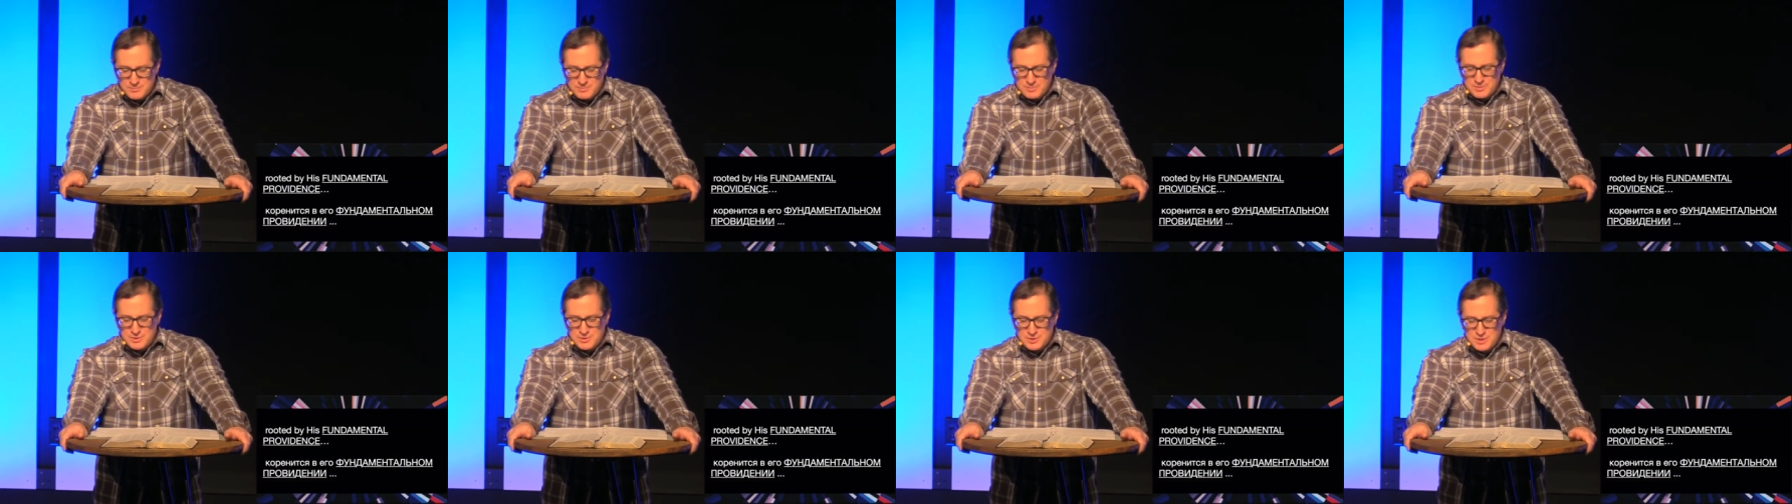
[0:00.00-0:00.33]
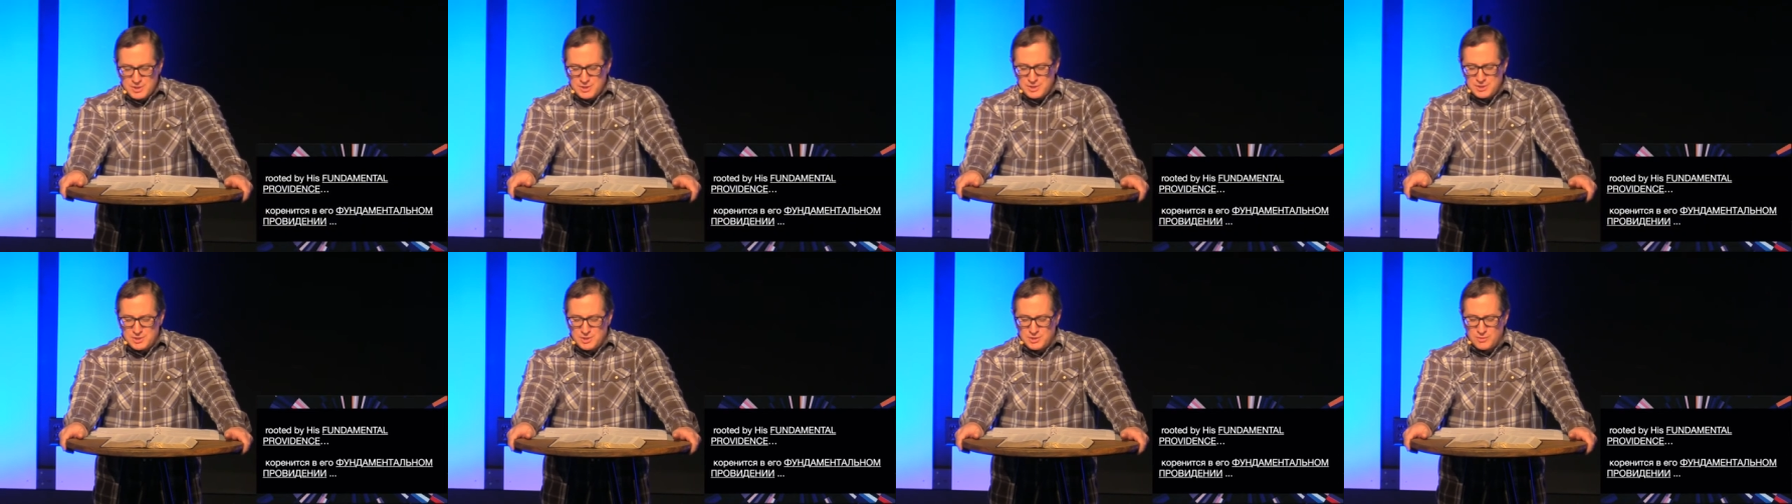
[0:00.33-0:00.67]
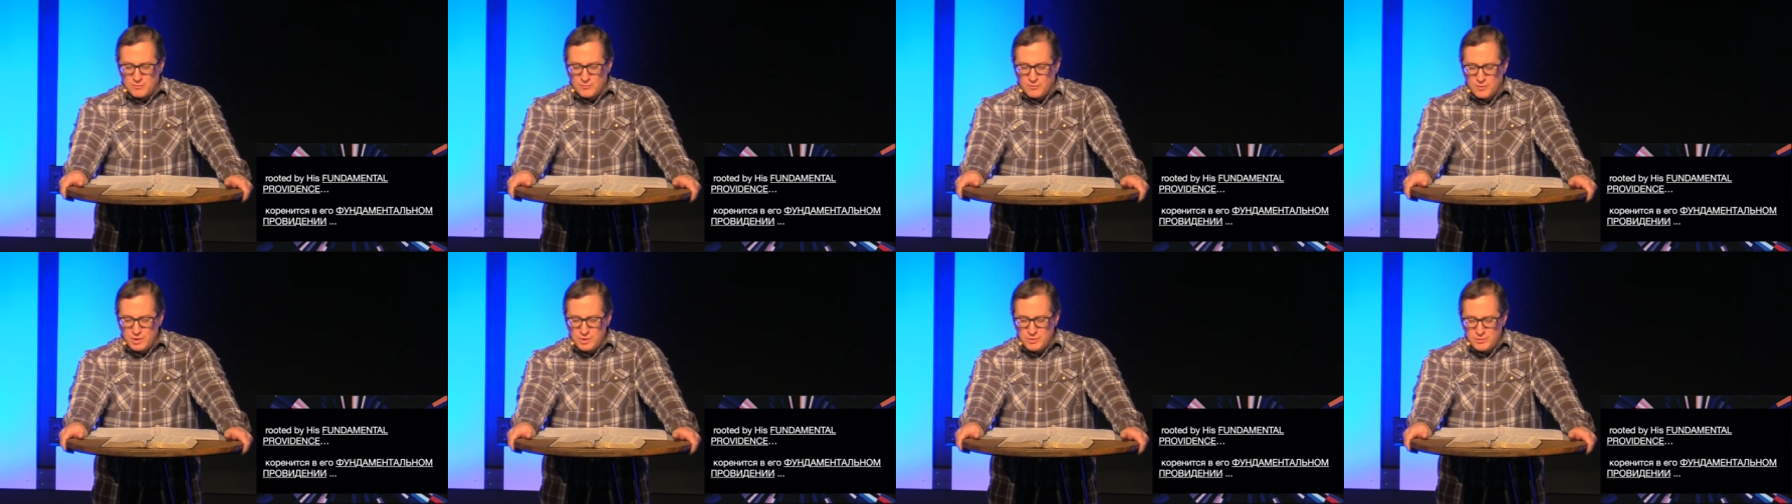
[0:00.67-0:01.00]

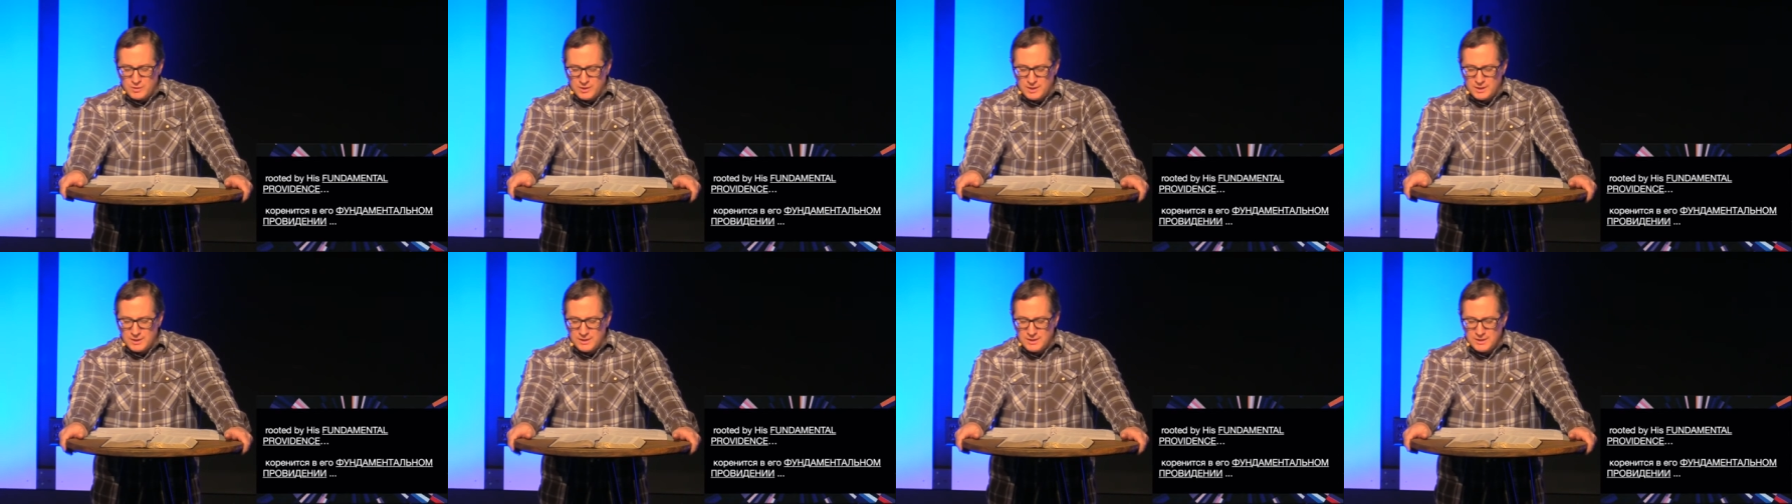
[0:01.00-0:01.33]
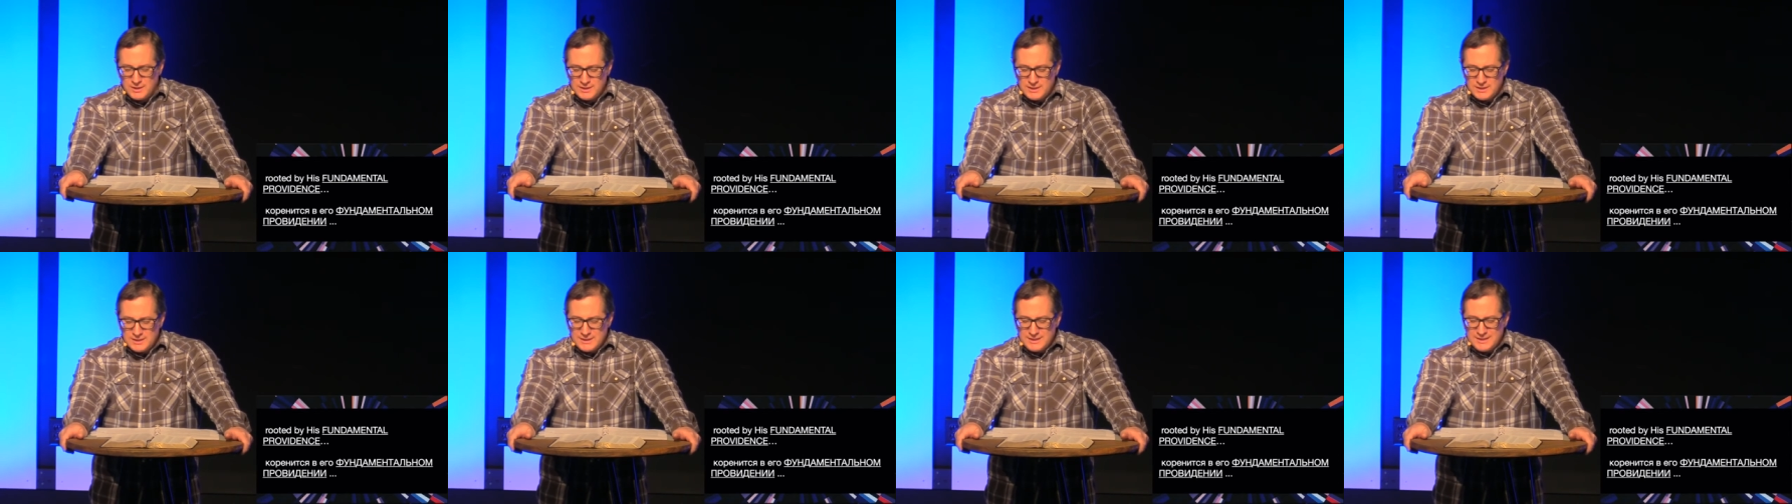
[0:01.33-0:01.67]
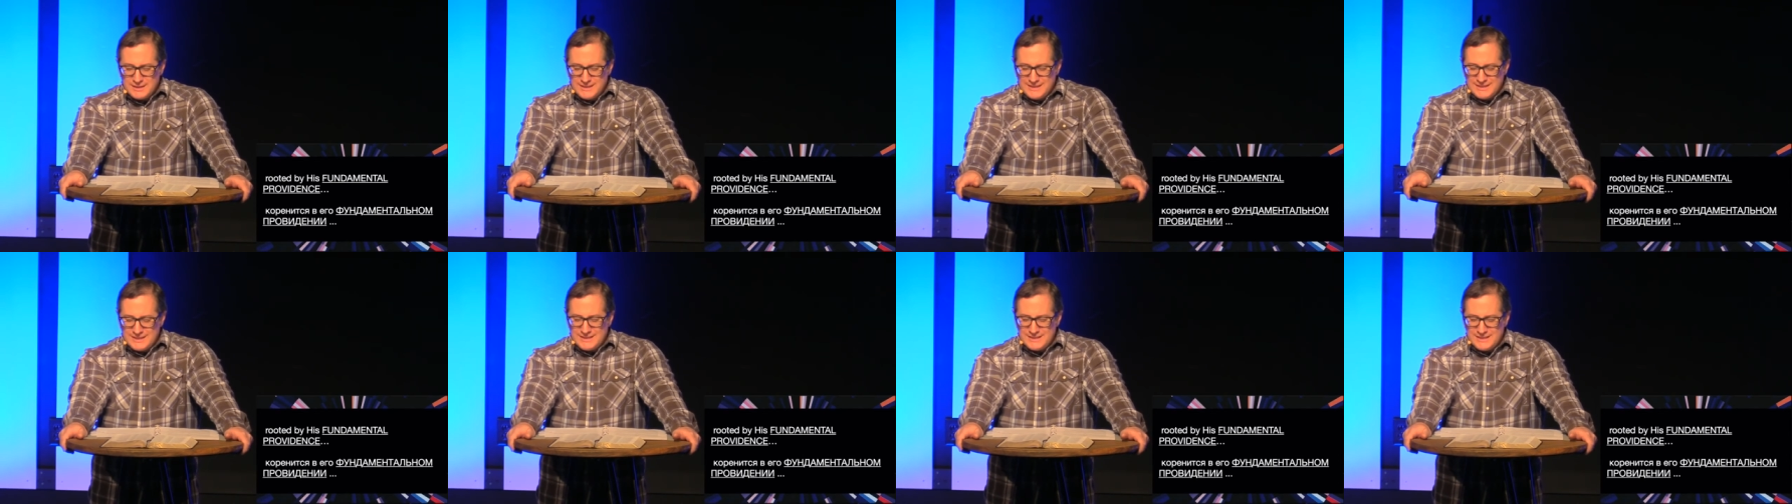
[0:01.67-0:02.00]
position rooted
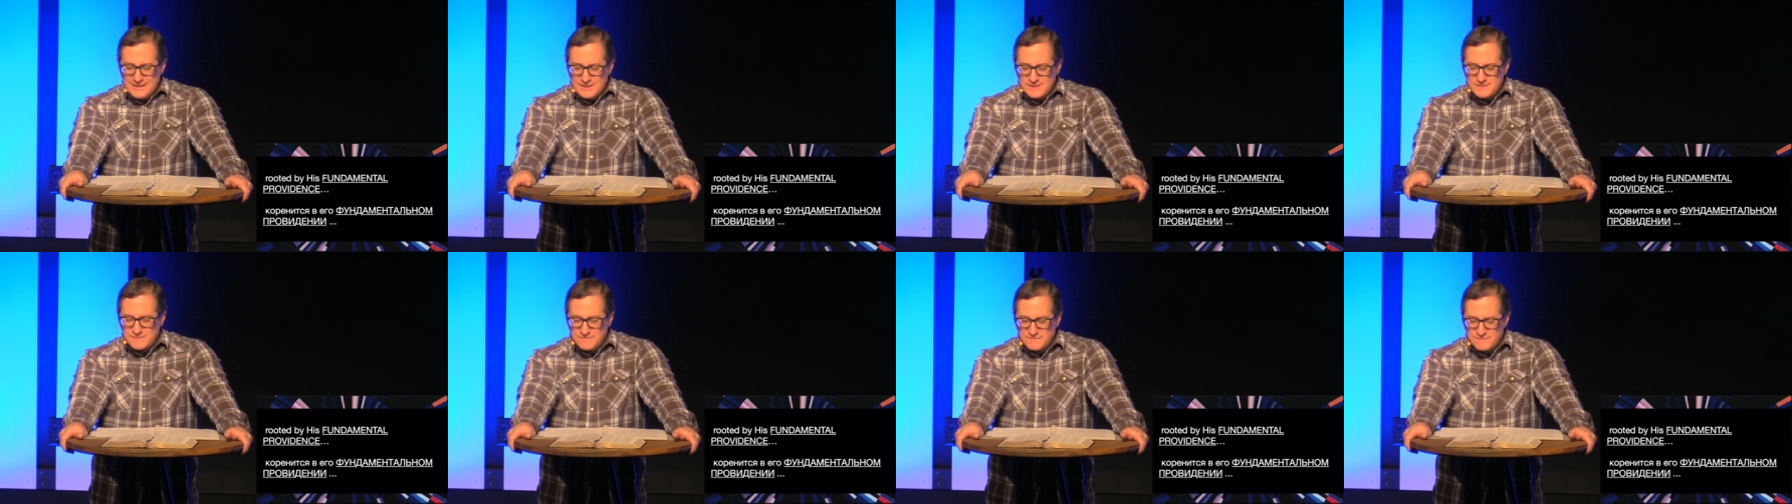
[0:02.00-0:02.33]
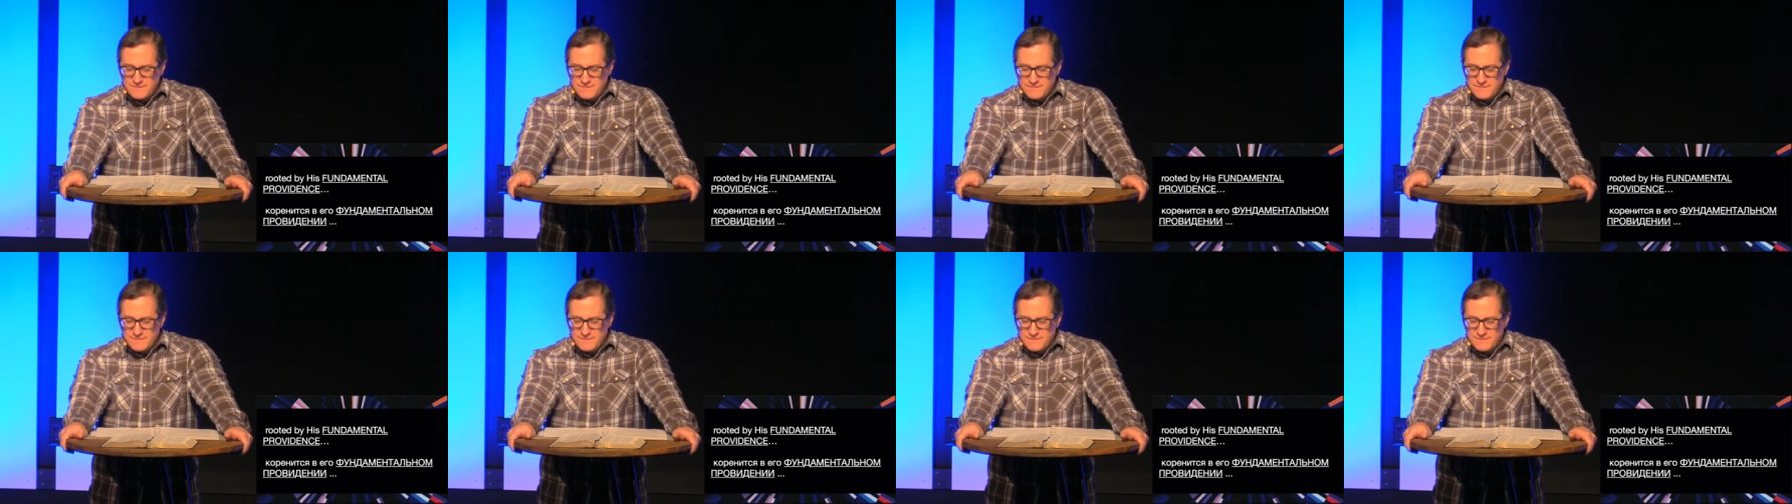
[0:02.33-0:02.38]
in His